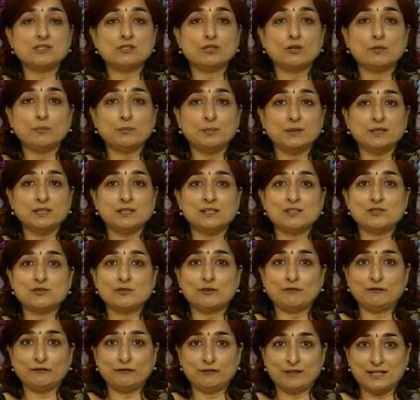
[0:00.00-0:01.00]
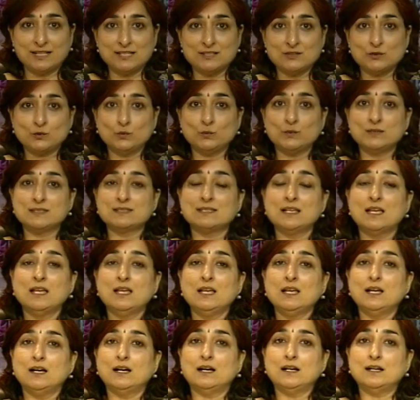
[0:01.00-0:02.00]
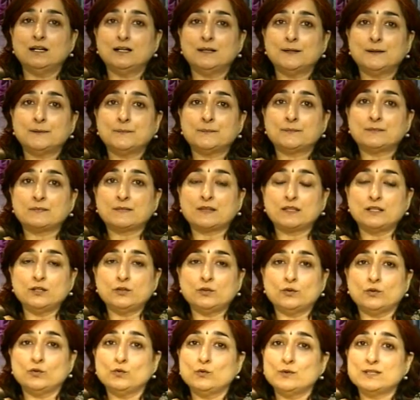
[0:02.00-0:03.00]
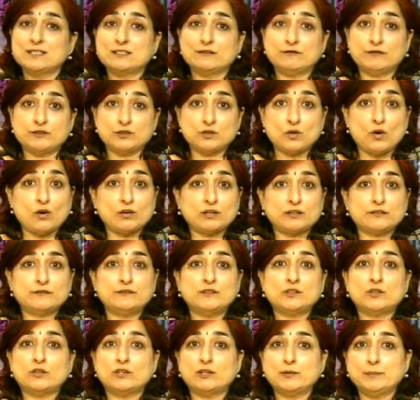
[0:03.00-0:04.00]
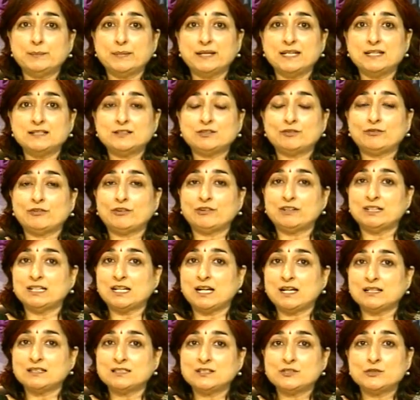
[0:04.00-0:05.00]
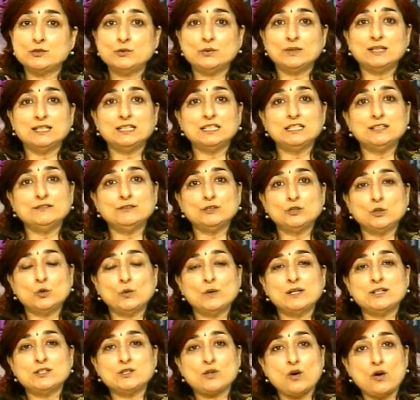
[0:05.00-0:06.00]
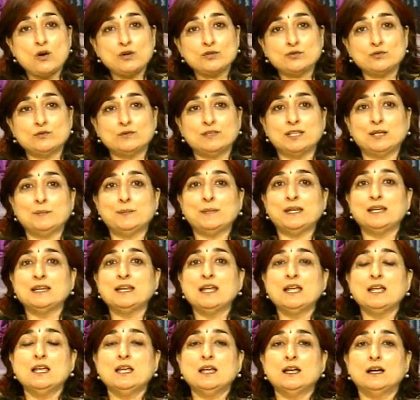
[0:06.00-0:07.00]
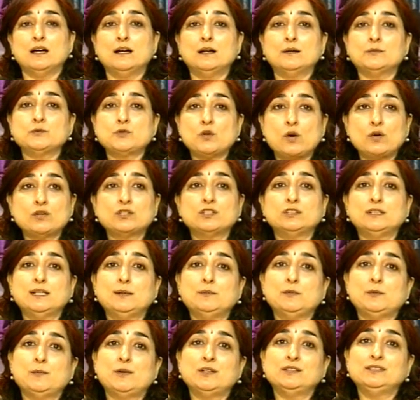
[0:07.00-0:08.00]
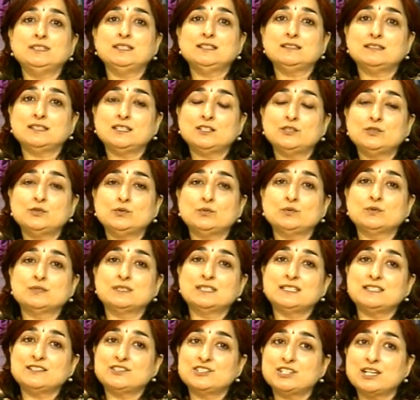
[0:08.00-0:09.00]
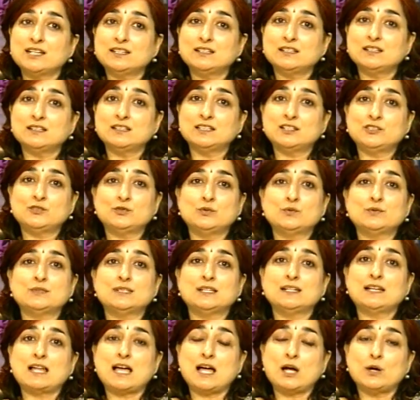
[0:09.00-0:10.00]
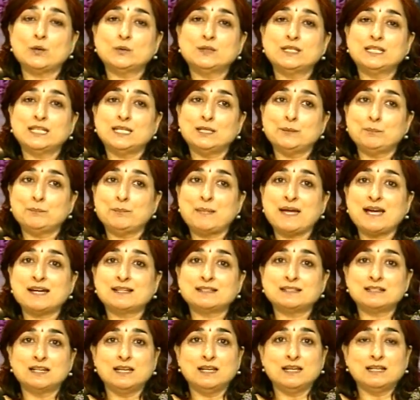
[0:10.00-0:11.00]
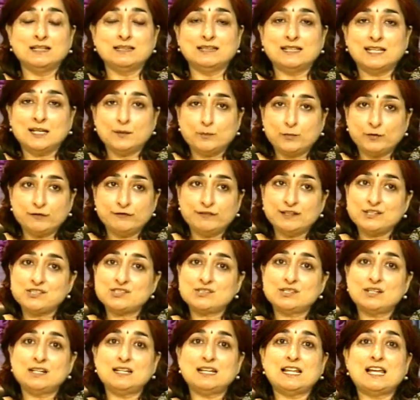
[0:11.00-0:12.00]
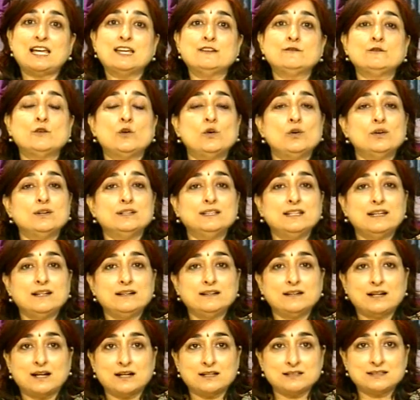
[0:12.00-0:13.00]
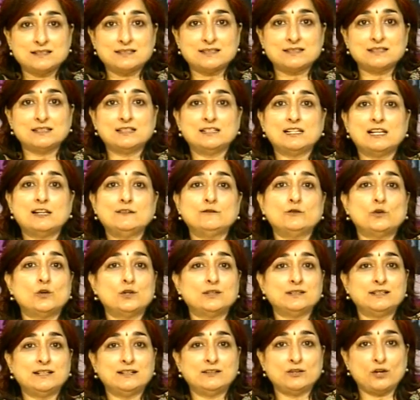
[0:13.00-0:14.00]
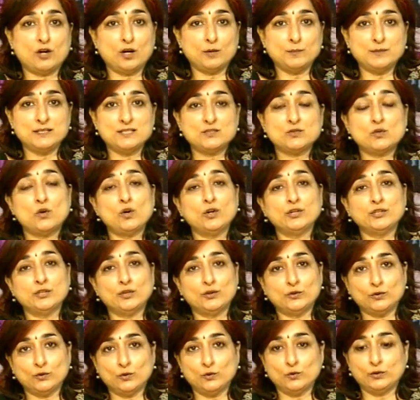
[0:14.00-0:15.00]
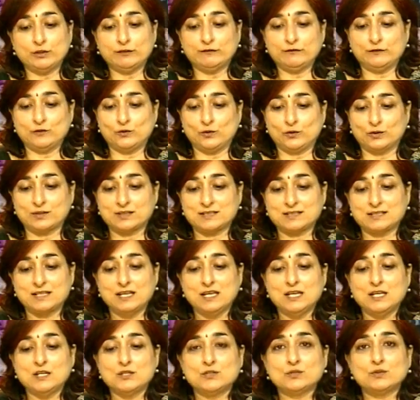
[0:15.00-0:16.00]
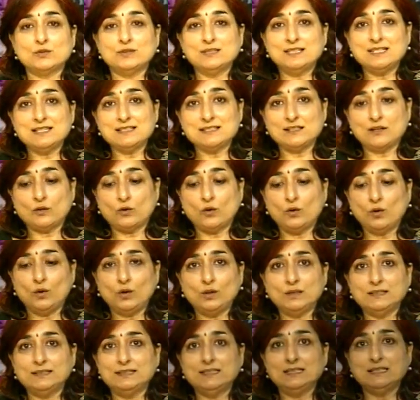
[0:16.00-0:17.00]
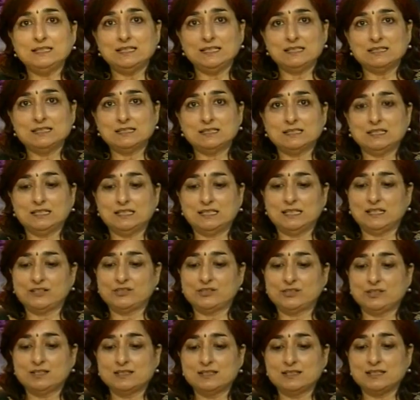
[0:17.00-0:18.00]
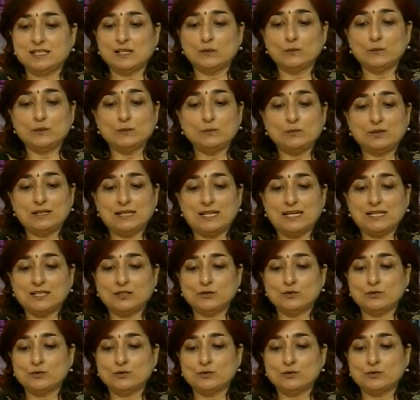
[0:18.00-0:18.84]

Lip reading: your peers or friends who is who is a photographer or a painter or an artist, you can even go and talk to them and talk to them about these issues, these gendered issues, and how they impact their professional life or their artistic life or their hobbies or your own, of course. So these are all the interconnections that we would like you